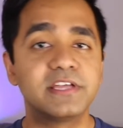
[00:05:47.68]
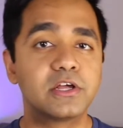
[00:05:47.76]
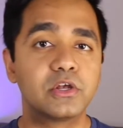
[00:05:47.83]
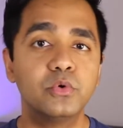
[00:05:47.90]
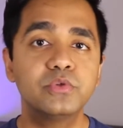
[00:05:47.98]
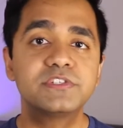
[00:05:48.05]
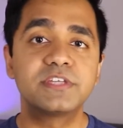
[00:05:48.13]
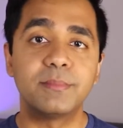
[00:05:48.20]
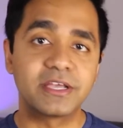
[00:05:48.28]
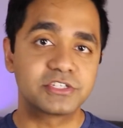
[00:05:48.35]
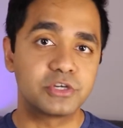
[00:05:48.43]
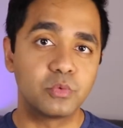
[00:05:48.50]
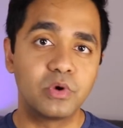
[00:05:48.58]
includes some
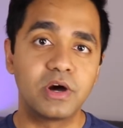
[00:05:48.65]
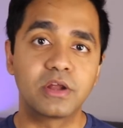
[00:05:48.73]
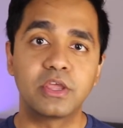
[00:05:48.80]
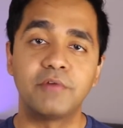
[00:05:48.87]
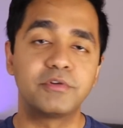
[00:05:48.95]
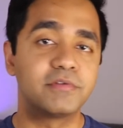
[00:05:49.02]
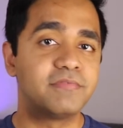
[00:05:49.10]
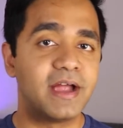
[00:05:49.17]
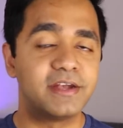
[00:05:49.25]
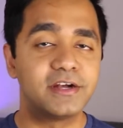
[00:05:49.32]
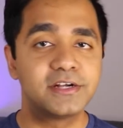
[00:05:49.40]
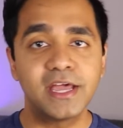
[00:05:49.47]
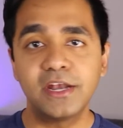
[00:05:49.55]
extra work. You have to
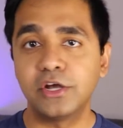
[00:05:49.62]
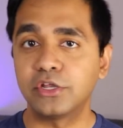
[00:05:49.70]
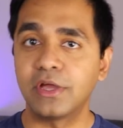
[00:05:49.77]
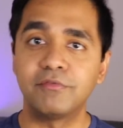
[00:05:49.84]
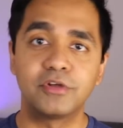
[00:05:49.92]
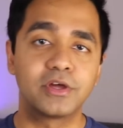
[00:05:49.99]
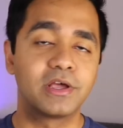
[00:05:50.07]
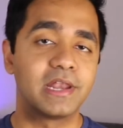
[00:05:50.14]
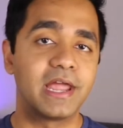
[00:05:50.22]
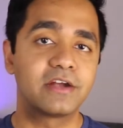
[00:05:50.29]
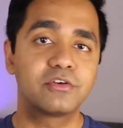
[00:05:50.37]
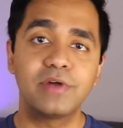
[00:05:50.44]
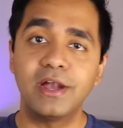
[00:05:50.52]
find a tenant, you have to
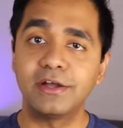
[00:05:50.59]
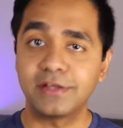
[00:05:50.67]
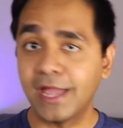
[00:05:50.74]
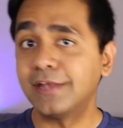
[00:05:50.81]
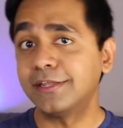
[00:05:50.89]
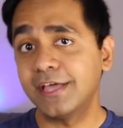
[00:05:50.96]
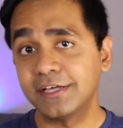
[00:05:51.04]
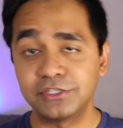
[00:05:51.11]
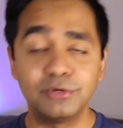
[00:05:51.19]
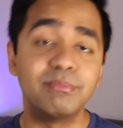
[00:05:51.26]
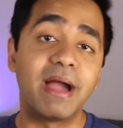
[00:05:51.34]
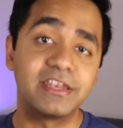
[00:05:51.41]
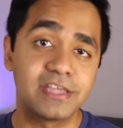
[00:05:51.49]
collect rent, and yes,
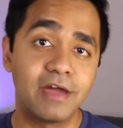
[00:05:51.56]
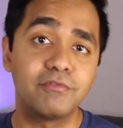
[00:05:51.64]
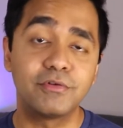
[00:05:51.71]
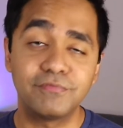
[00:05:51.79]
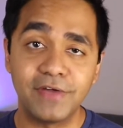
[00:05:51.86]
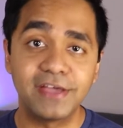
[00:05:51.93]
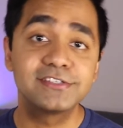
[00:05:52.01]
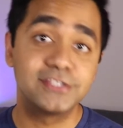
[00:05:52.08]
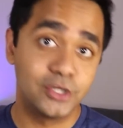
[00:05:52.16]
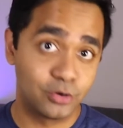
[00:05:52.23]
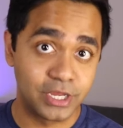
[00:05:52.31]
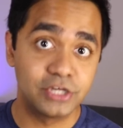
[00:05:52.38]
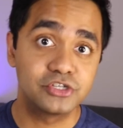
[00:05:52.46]
you might have to fix
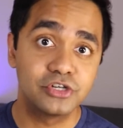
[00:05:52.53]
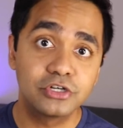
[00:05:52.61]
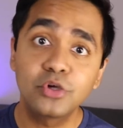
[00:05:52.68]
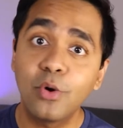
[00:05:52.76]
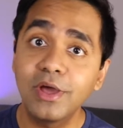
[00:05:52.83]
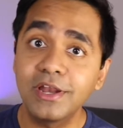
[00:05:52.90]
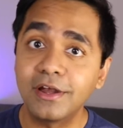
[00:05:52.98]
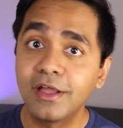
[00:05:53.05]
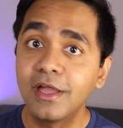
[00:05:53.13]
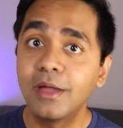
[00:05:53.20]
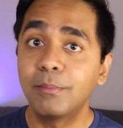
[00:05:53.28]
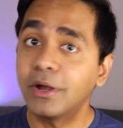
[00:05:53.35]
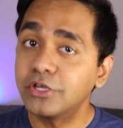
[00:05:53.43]
the occasional toilet,
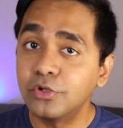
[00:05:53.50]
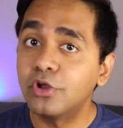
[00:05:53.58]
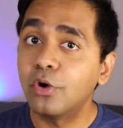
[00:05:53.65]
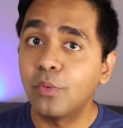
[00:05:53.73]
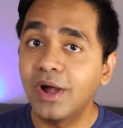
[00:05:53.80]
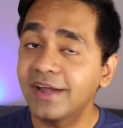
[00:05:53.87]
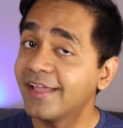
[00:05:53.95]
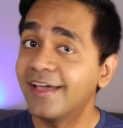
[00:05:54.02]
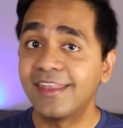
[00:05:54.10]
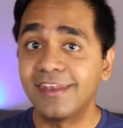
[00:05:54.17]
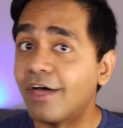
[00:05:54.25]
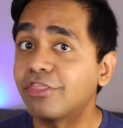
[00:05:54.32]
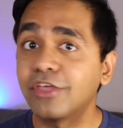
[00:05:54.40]
but you know what?
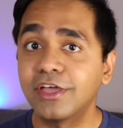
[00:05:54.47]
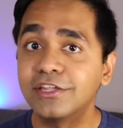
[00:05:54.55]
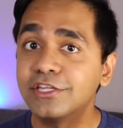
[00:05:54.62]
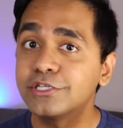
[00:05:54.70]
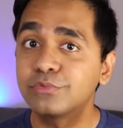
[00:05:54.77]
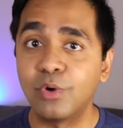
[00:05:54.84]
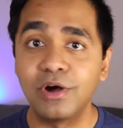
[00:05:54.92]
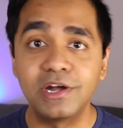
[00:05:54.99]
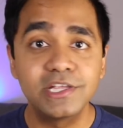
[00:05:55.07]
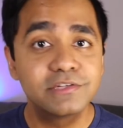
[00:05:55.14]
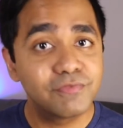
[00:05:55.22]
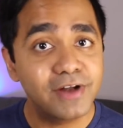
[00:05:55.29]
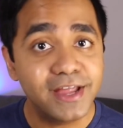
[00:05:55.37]
Nothing in this world
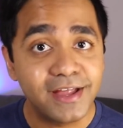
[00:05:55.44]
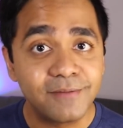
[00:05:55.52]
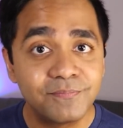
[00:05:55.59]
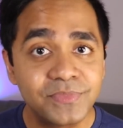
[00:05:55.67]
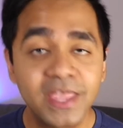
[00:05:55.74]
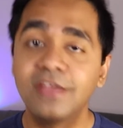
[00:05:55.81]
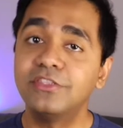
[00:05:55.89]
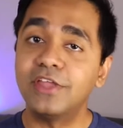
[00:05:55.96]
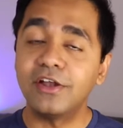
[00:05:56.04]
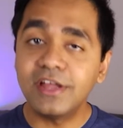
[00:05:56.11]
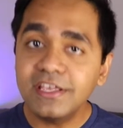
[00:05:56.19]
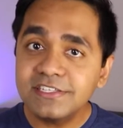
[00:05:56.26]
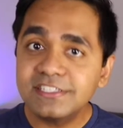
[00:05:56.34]
is free.
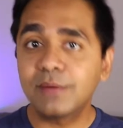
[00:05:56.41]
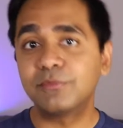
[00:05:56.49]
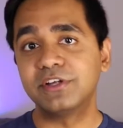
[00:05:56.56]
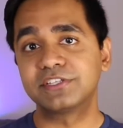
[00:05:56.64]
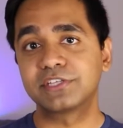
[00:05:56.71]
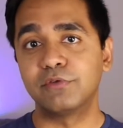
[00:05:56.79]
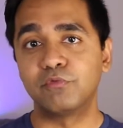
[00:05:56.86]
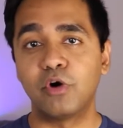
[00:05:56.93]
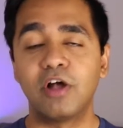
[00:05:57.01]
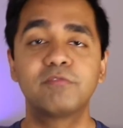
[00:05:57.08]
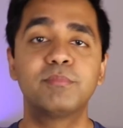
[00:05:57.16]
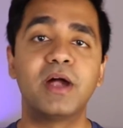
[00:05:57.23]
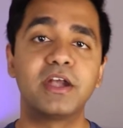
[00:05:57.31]
There is some risk
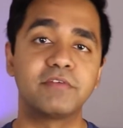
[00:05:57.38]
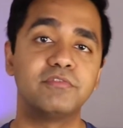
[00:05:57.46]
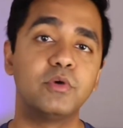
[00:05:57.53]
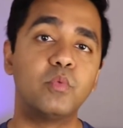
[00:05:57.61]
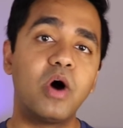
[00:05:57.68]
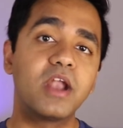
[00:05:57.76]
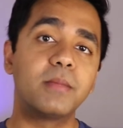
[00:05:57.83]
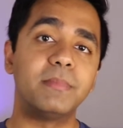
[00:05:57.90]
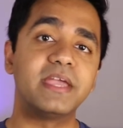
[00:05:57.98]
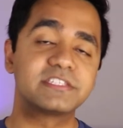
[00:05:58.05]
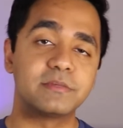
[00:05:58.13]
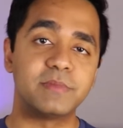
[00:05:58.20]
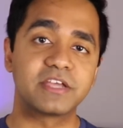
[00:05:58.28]
involved, but if you want to
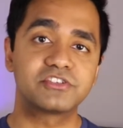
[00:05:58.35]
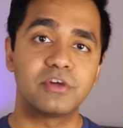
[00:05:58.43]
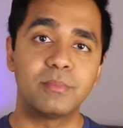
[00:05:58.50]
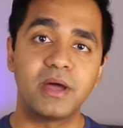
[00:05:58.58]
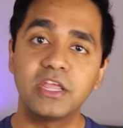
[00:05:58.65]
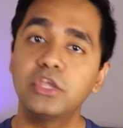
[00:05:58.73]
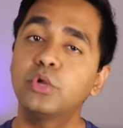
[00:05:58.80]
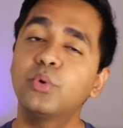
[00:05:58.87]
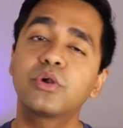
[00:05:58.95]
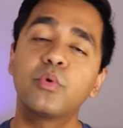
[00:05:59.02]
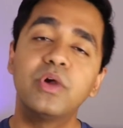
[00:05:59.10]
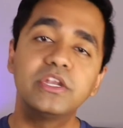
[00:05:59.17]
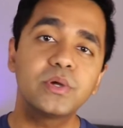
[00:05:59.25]
make some extra money, you
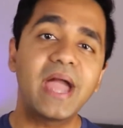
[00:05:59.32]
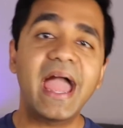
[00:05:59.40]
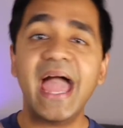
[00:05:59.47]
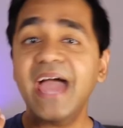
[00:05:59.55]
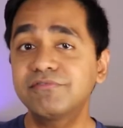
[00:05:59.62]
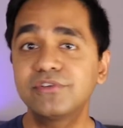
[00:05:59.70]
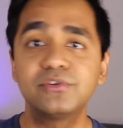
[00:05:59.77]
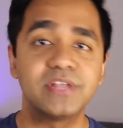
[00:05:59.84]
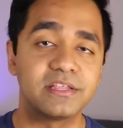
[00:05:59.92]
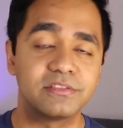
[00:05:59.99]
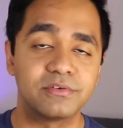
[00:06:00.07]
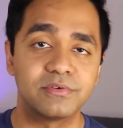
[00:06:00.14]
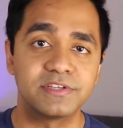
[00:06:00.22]
are going to have to
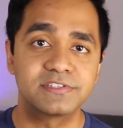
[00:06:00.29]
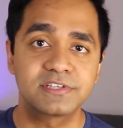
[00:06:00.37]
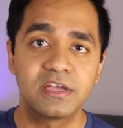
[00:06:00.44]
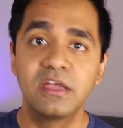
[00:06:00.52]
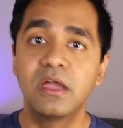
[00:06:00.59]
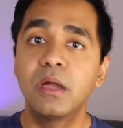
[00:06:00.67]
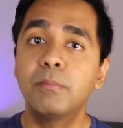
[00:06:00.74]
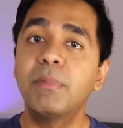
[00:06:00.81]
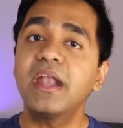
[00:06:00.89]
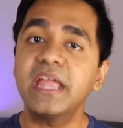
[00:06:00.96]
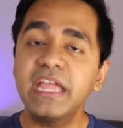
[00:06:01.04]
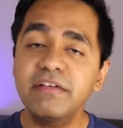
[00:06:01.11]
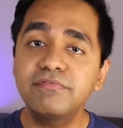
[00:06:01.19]
take the risk.
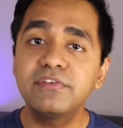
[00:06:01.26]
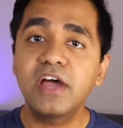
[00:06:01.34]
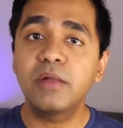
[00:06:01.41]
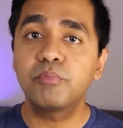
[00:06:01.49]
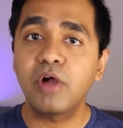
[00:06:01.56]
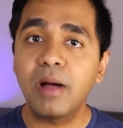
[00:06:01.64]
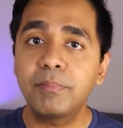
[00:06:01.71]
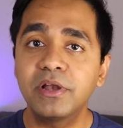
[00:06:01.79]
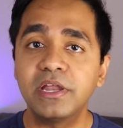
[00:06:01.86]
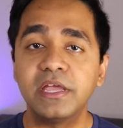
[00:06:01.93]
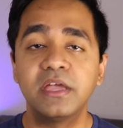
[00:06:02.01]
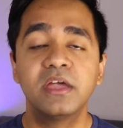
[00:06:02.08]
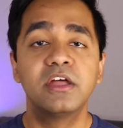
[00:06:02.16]
But if done
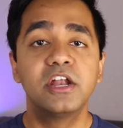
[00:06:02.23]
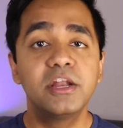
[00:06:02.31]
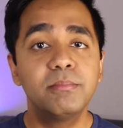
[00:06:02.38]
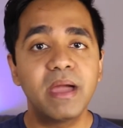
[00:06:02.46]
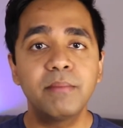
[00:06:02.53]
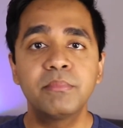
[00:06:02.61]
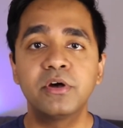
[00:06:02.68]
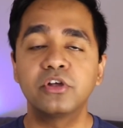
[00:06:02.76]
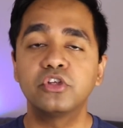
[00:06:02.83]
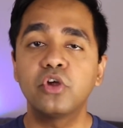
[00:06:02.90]
properly, remember,